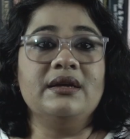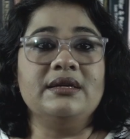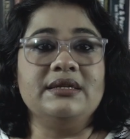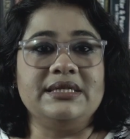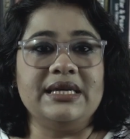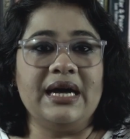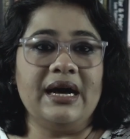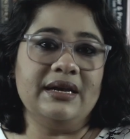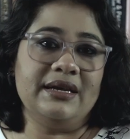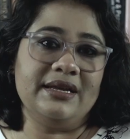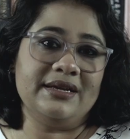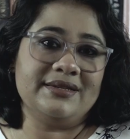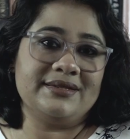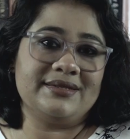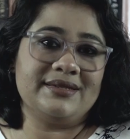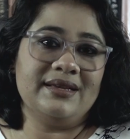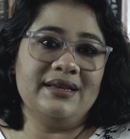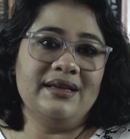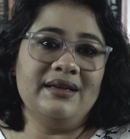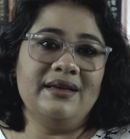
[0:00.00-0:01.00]

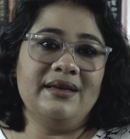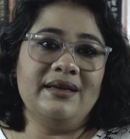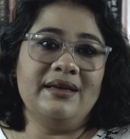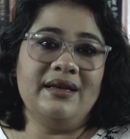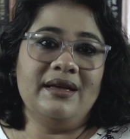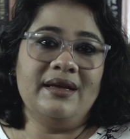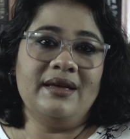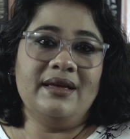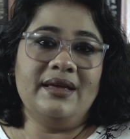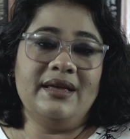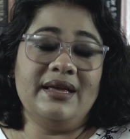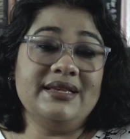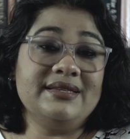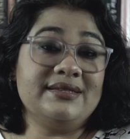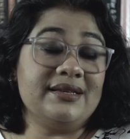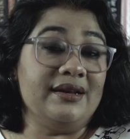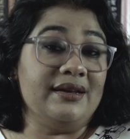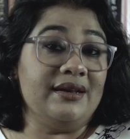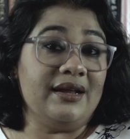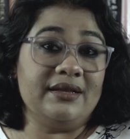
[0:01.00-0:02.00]
Darlings is
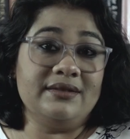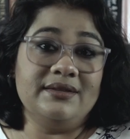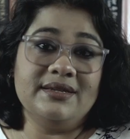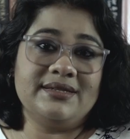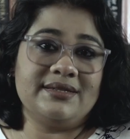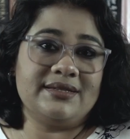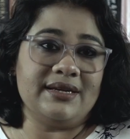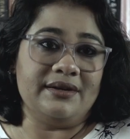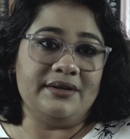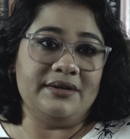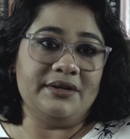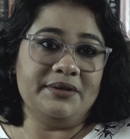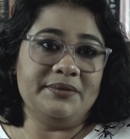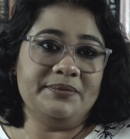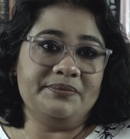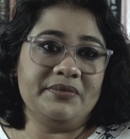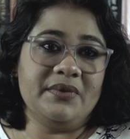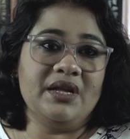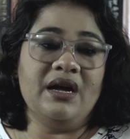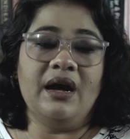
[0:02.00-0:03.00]
another stunner.
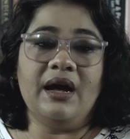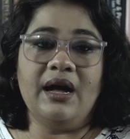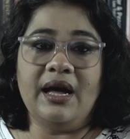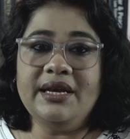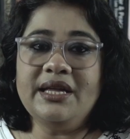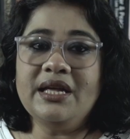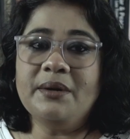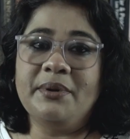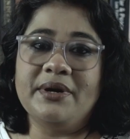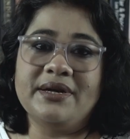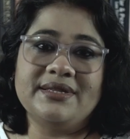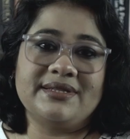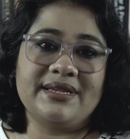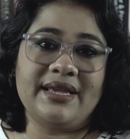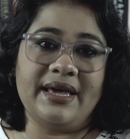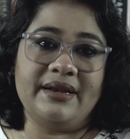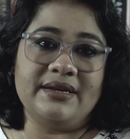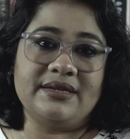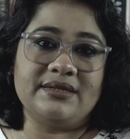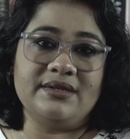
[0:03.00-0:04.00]
Alia Bhatt's
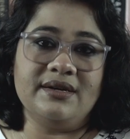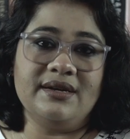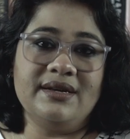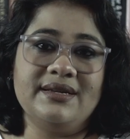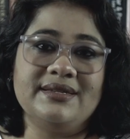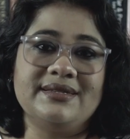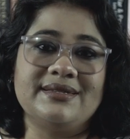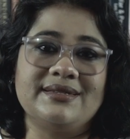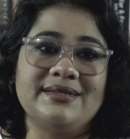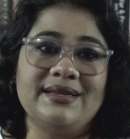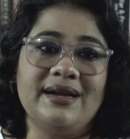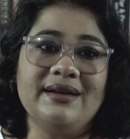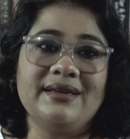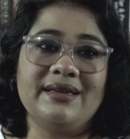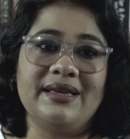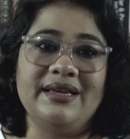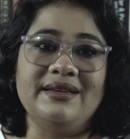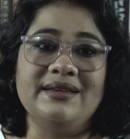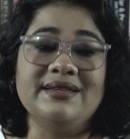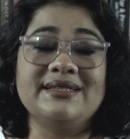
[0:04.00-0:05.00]
character is stuck
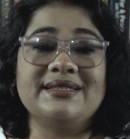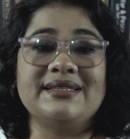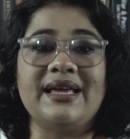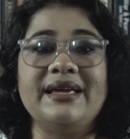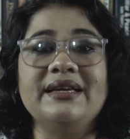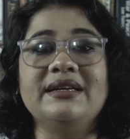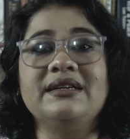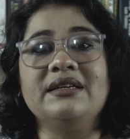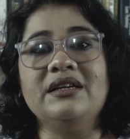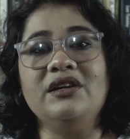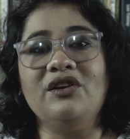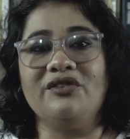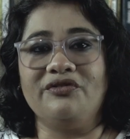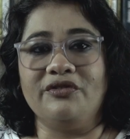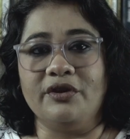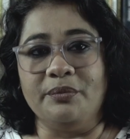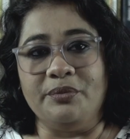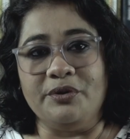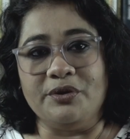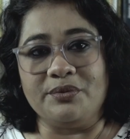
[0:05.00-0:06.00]
in a cycle of
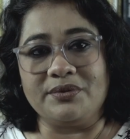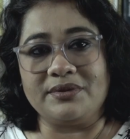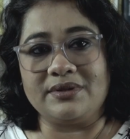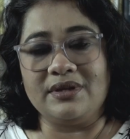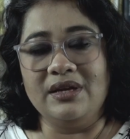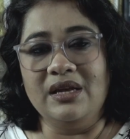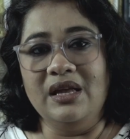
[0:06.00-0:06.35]
abuse,